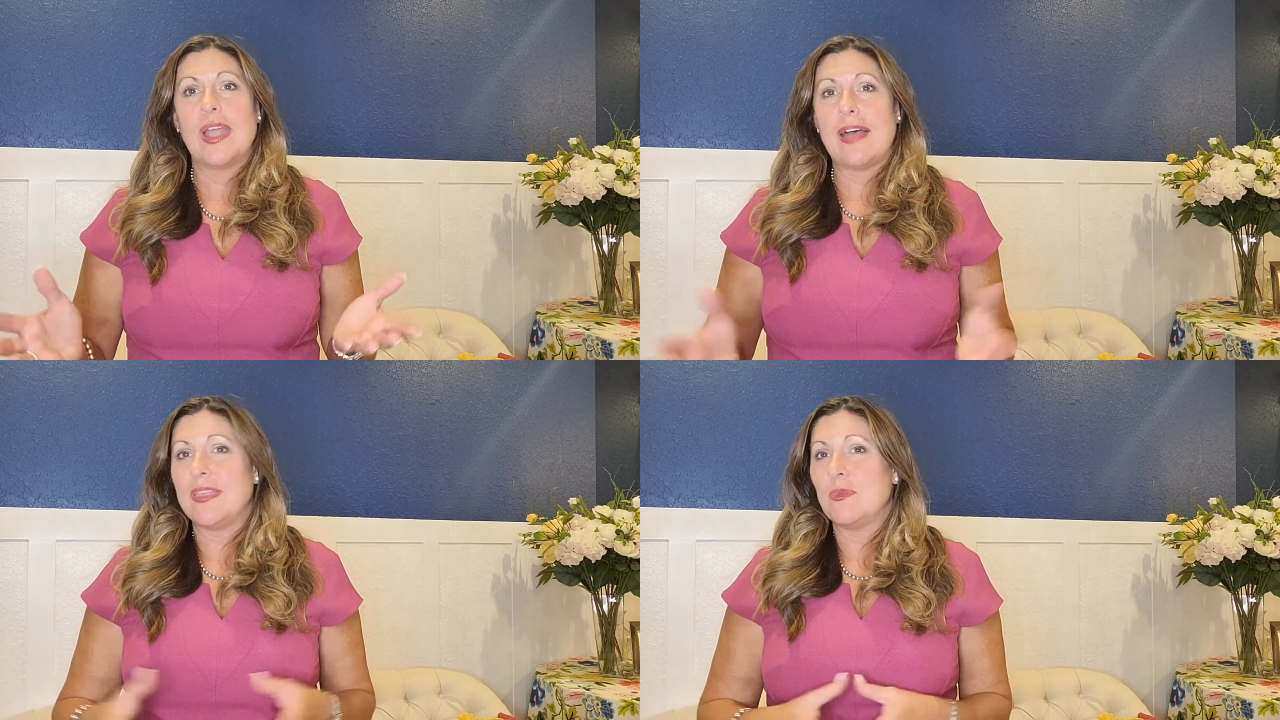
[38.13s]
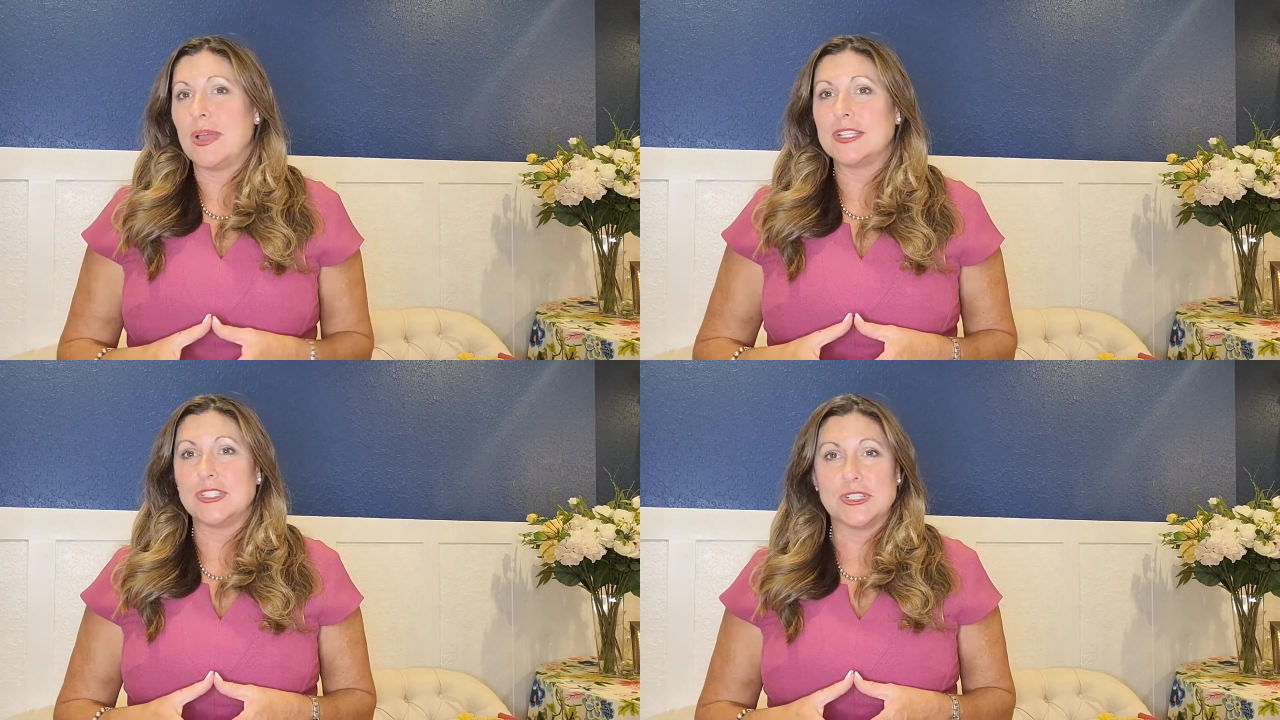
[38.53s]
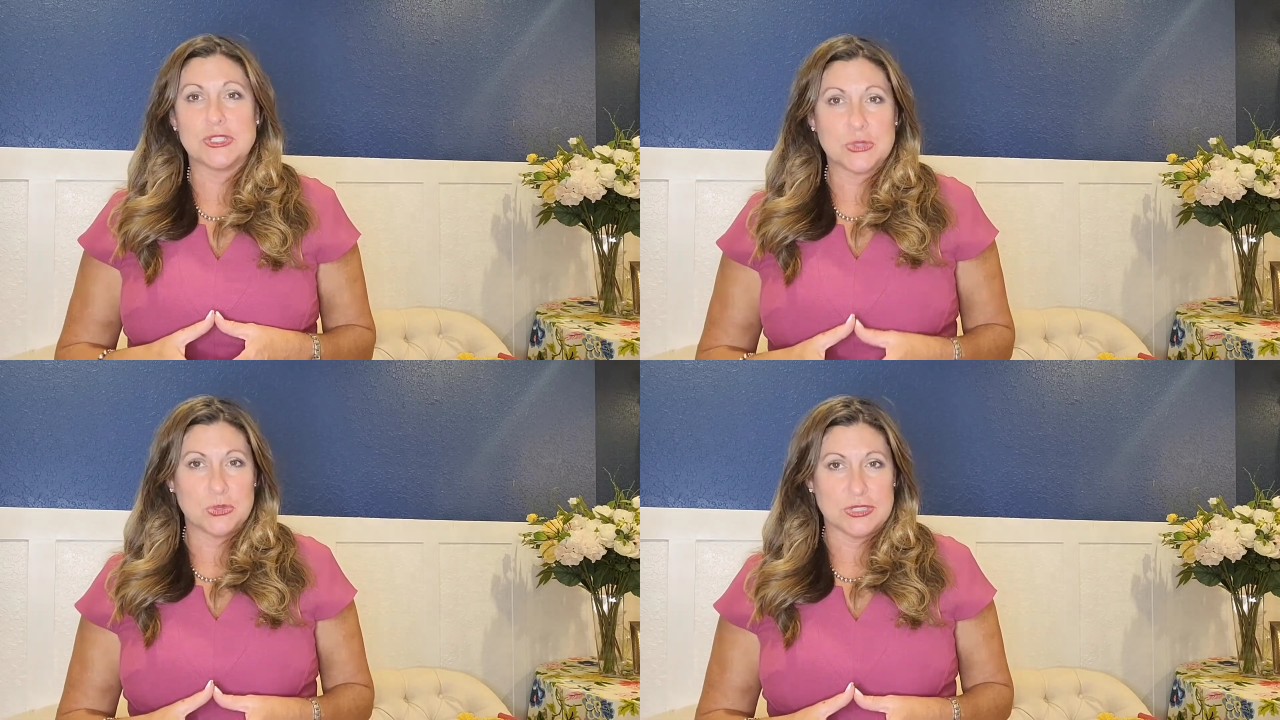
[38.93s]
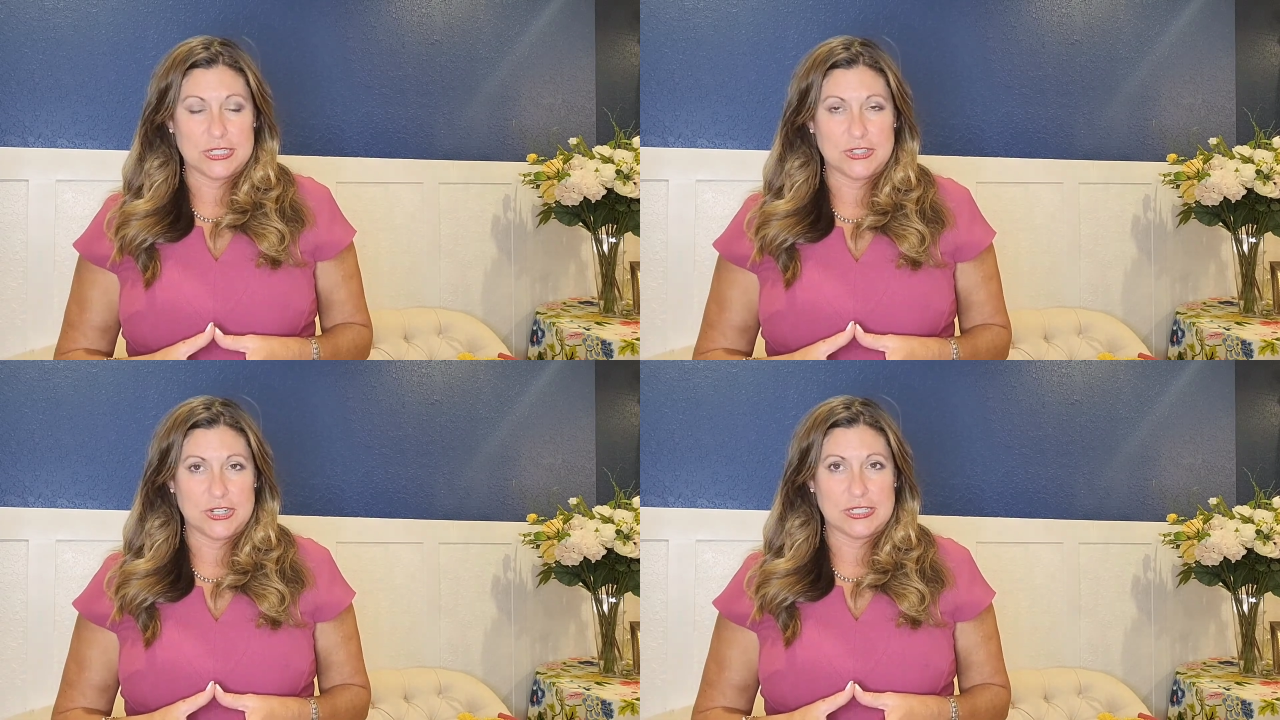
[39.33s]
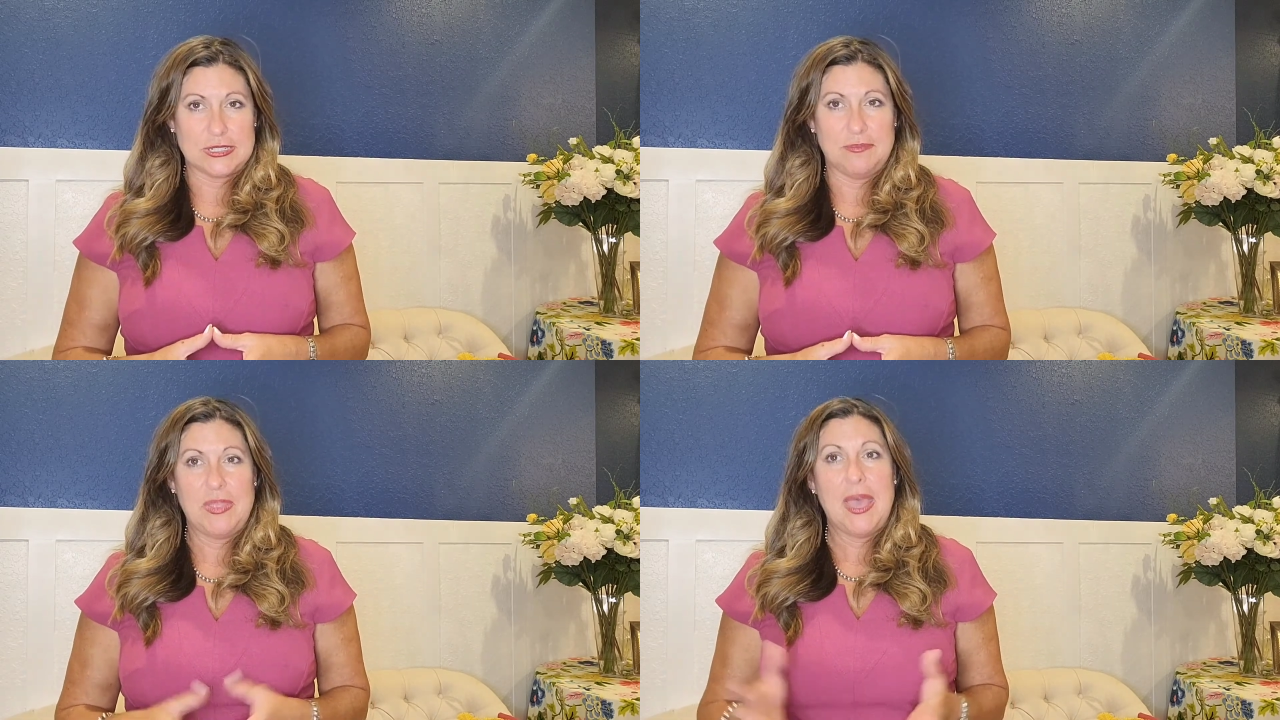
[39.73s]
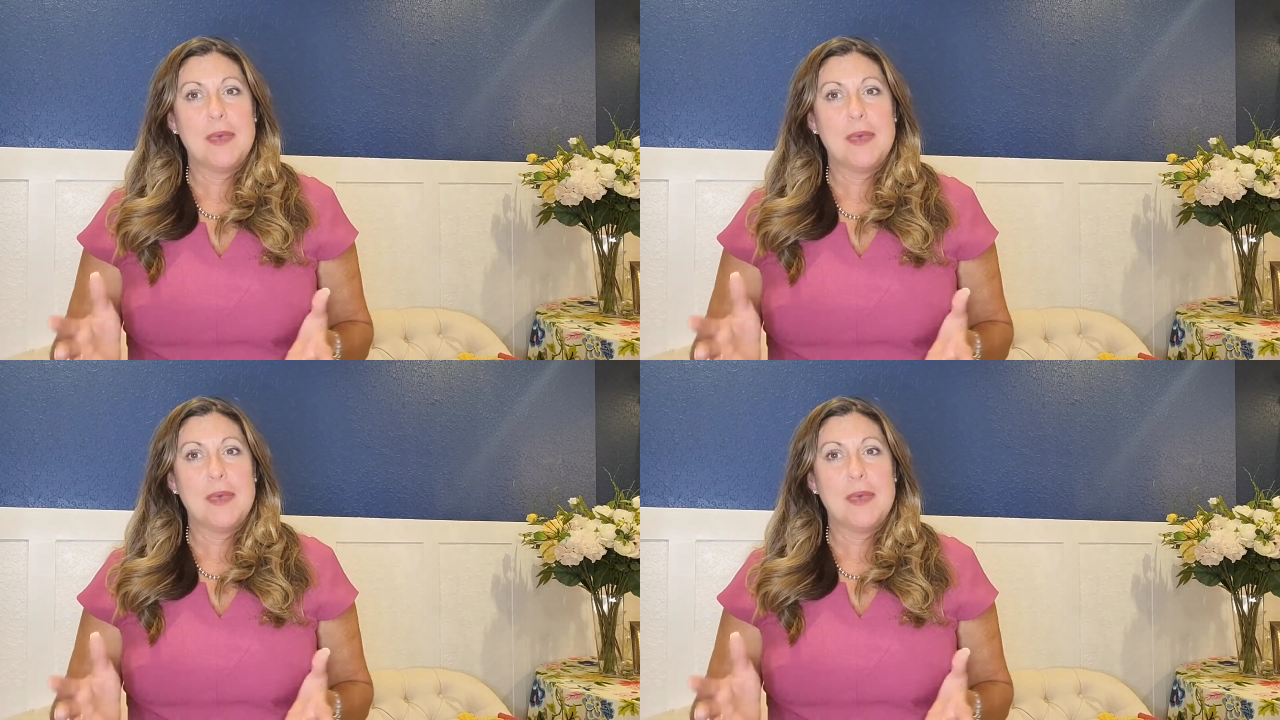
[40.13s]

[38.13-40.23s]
or how they want a certain school district.